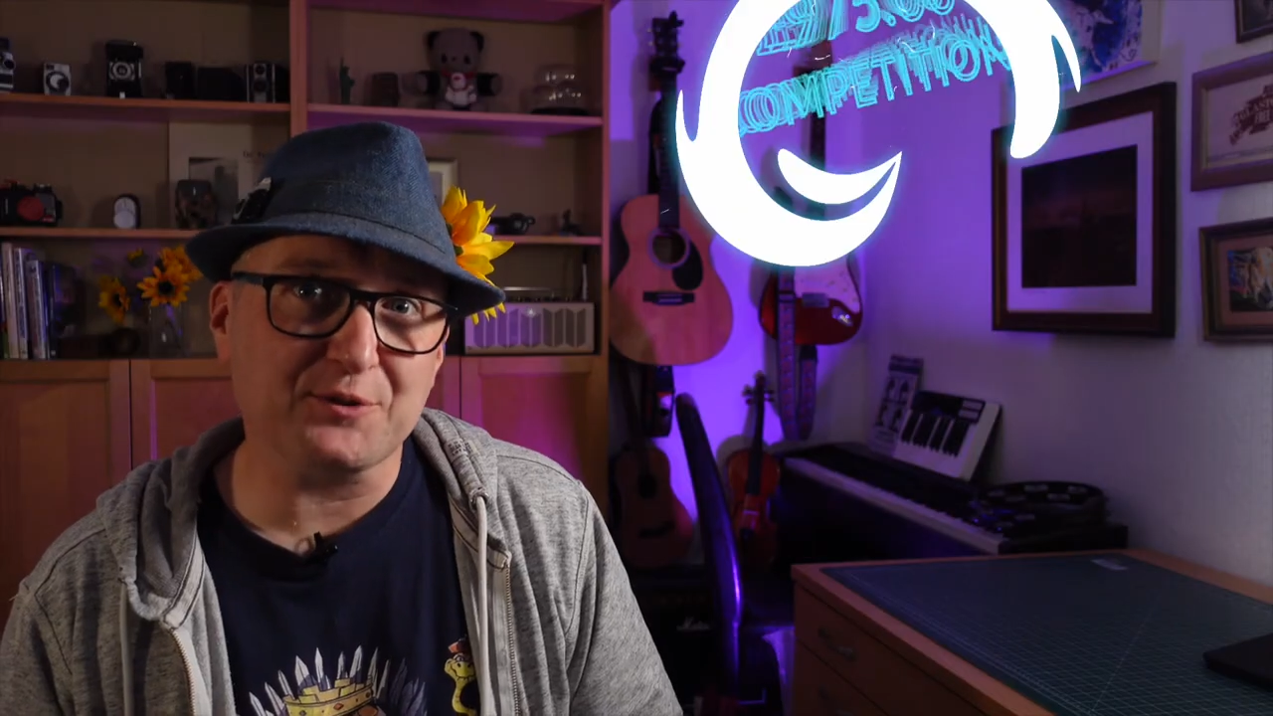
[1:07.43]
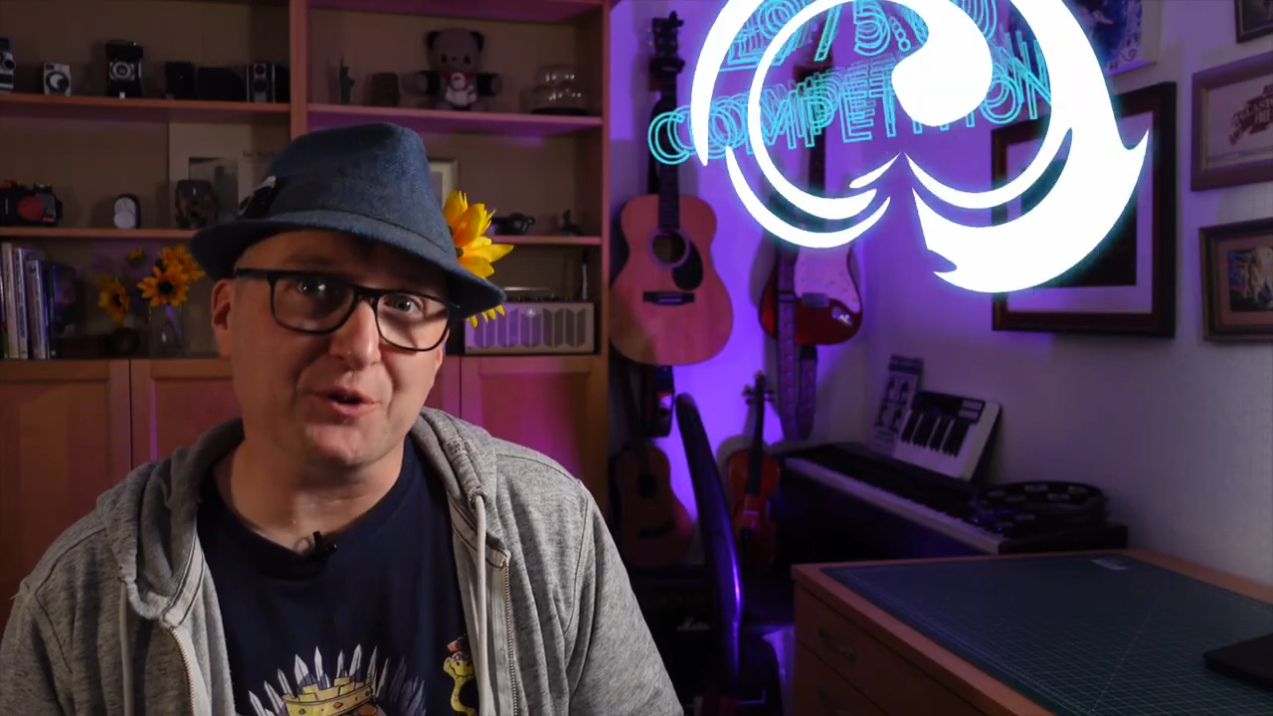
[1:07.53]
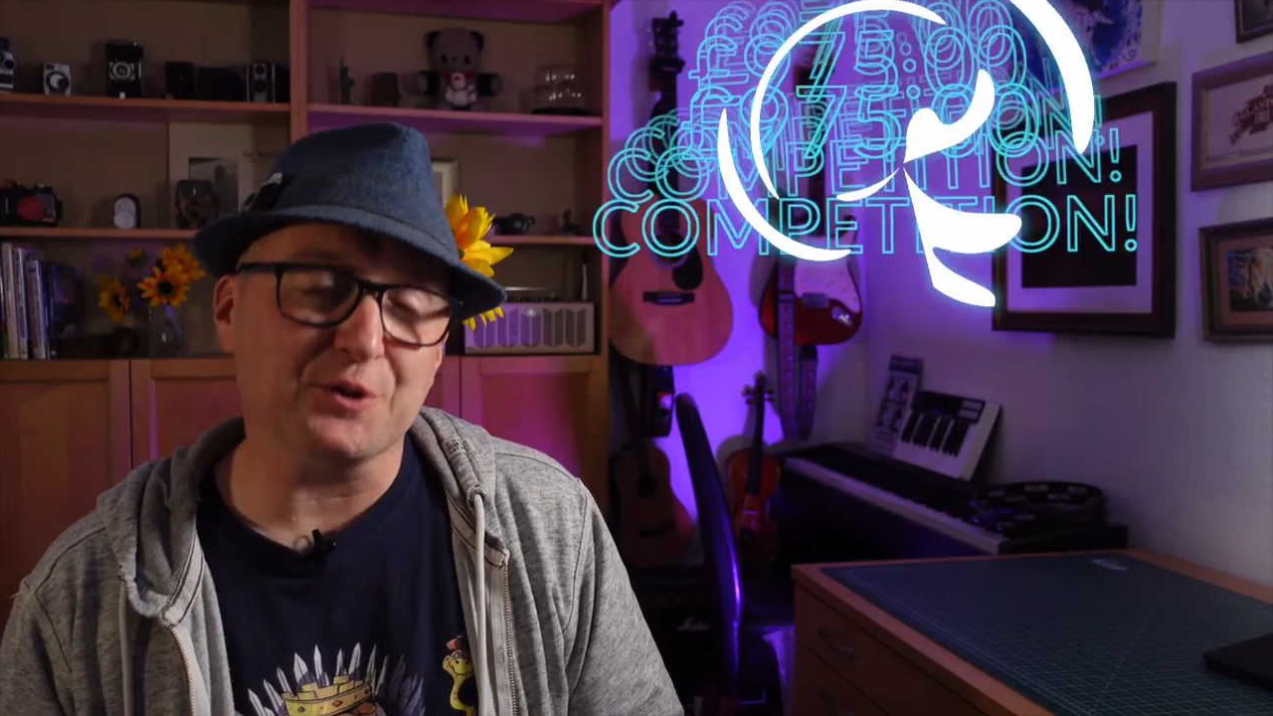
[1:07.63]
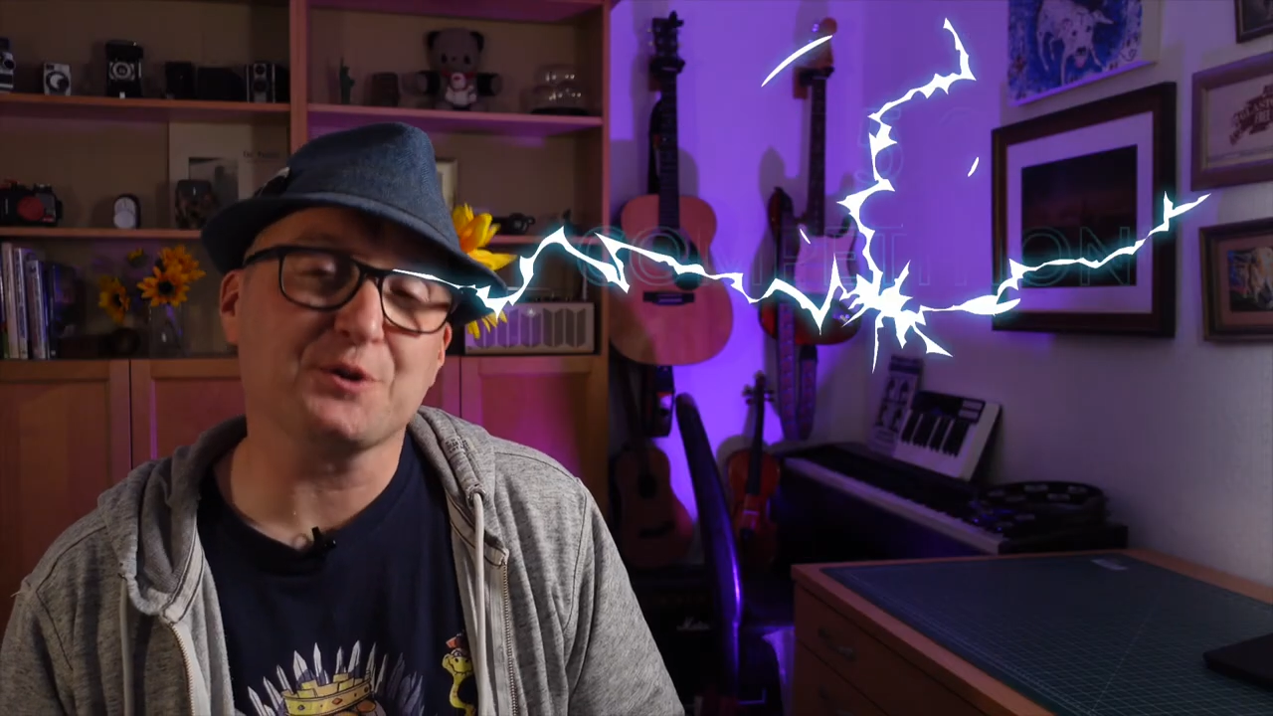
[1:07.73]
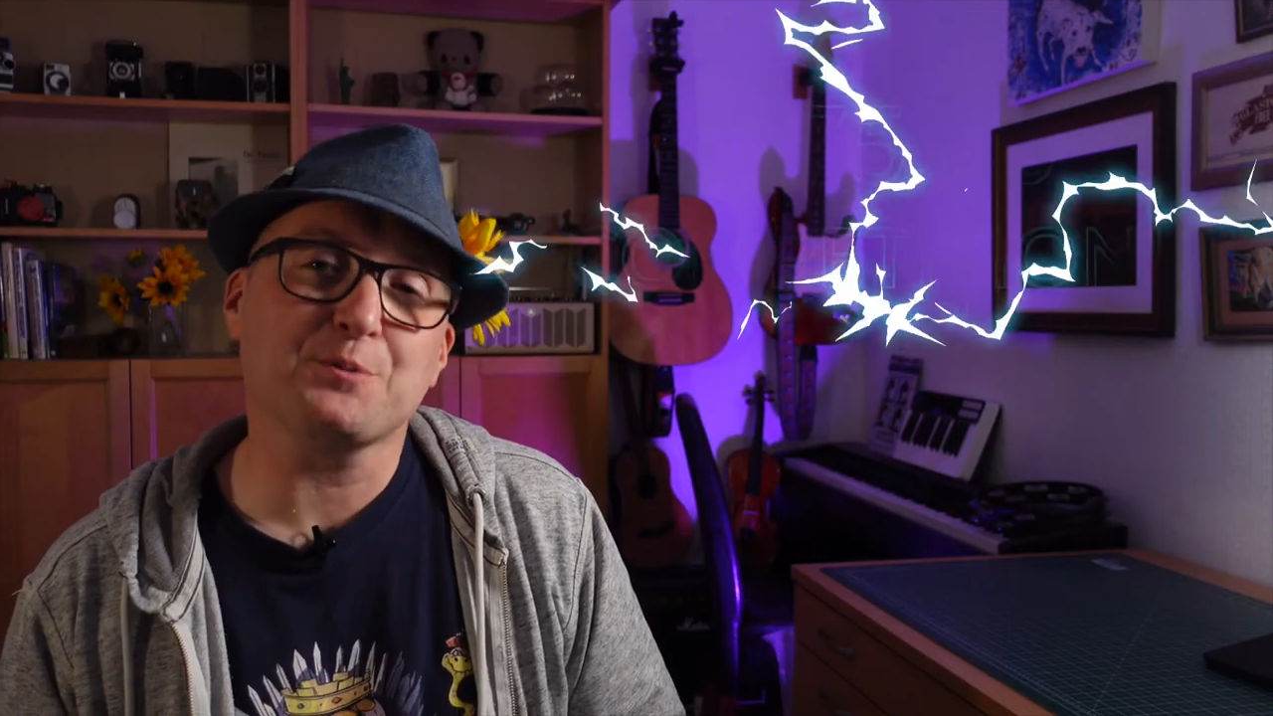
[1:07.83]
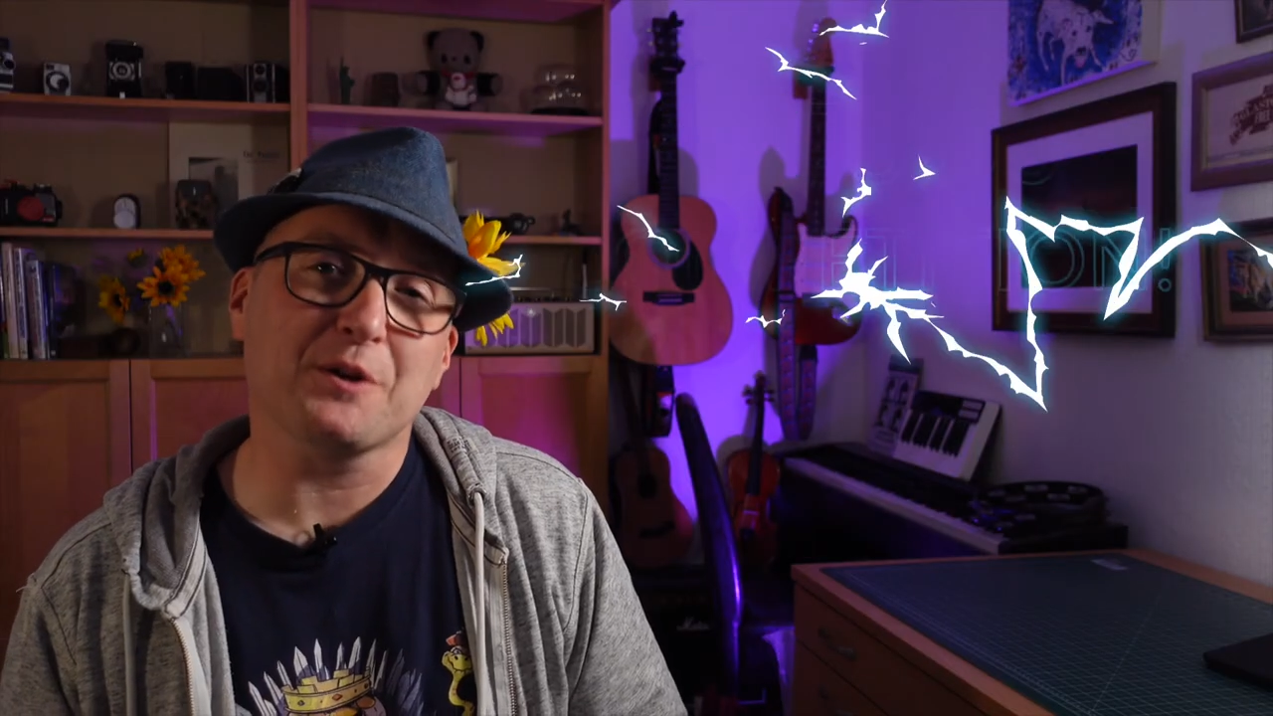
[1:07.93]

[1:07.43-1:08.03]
fund